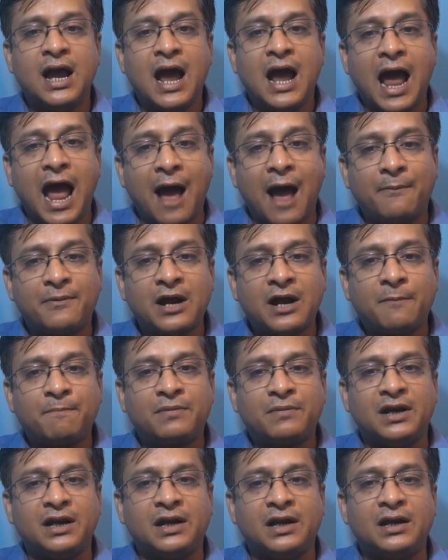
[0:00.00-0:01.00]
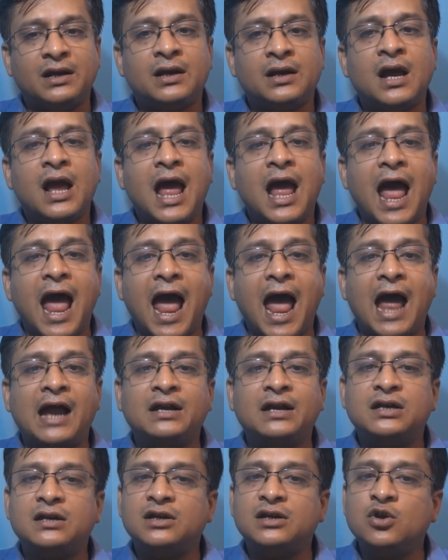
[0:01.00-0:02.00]
abruptly
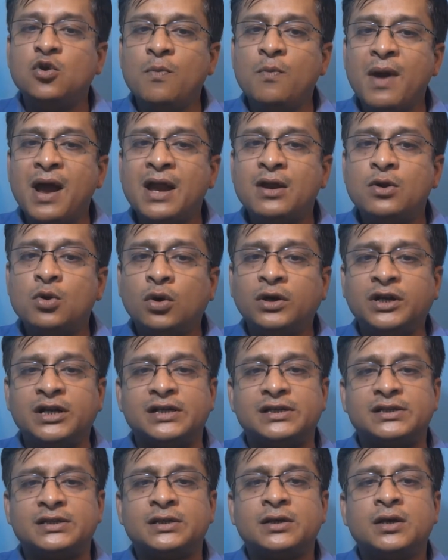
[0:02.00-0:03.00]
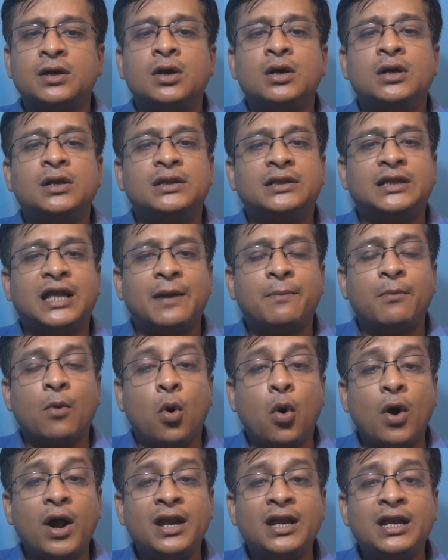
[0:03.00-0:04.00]
and you may notice them
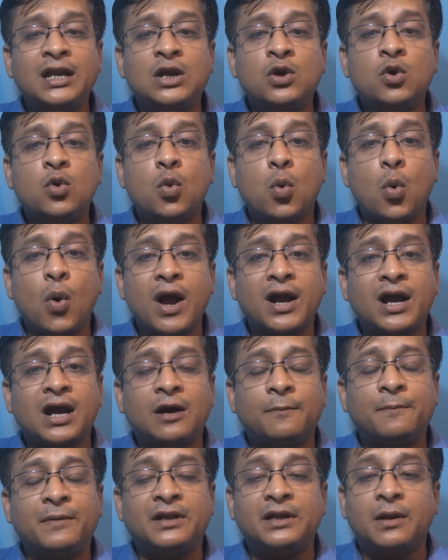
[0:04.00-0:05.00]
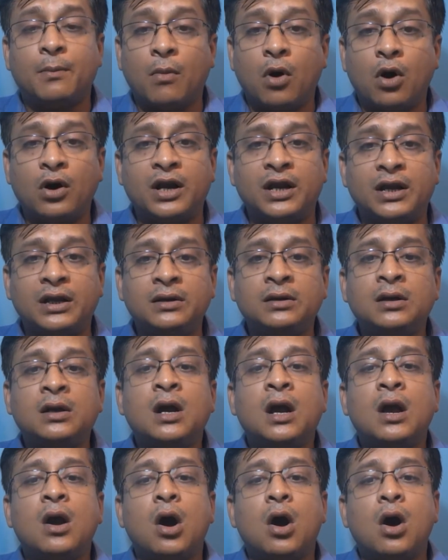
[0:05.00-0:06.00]
when you wake up in the morning
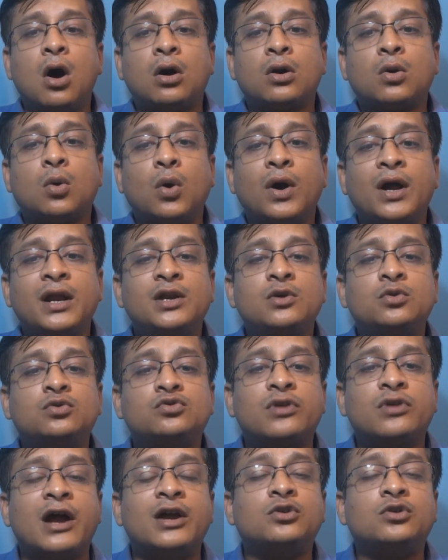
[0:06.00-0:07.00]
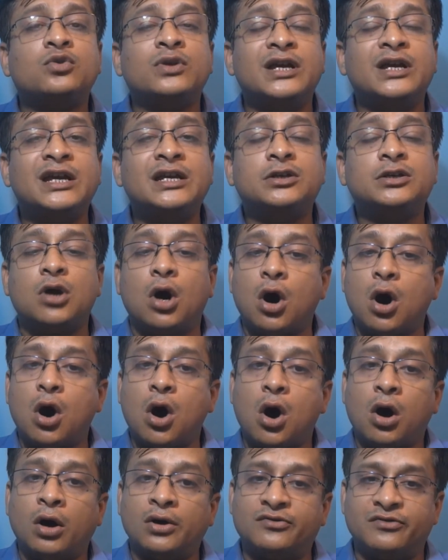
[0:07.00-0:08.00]
or when you try to eat
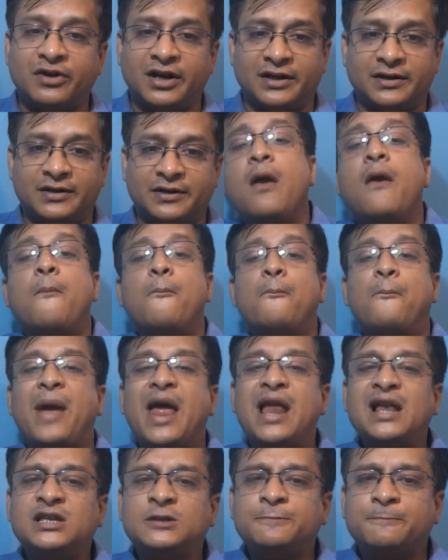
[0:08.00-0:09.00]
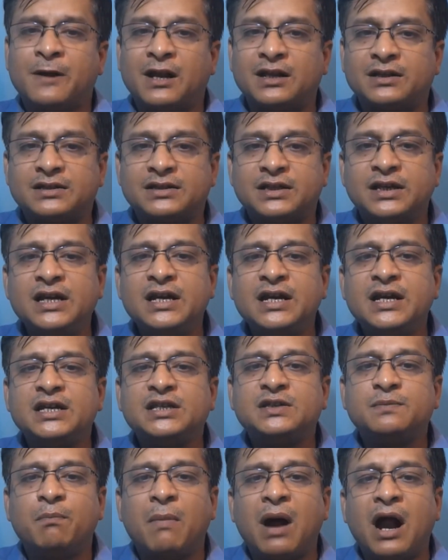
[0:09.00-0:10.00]
or drink. Bell's palsy
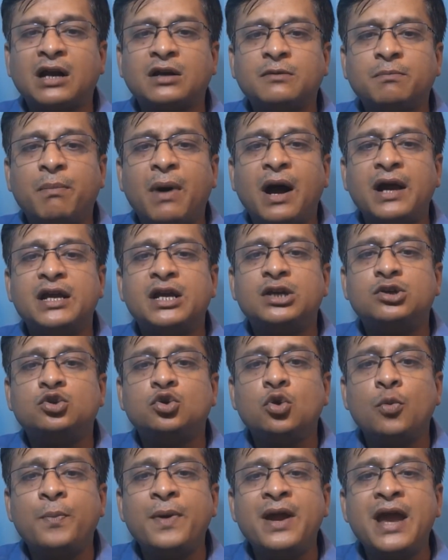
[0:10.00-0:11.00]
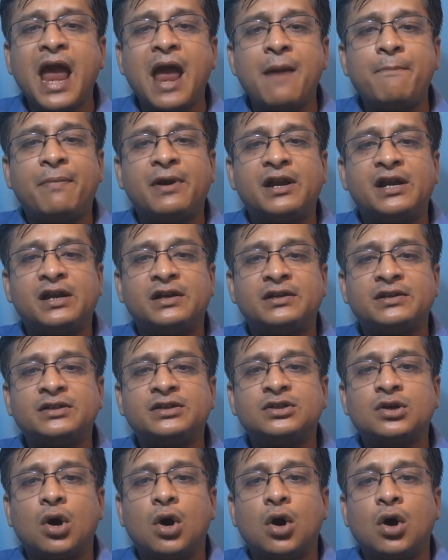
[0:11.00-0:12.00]
is marked by a droopy
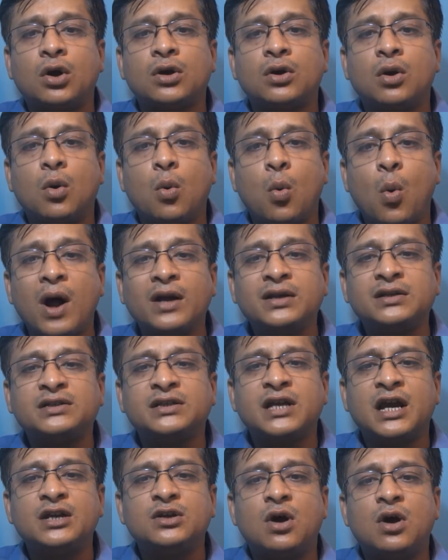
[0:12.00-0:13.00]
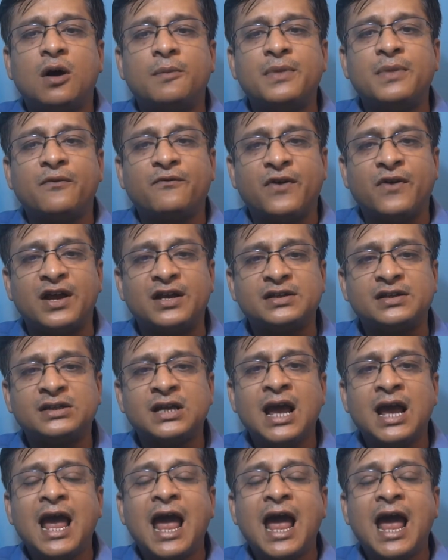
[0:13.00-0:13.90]
appearance on one side of the face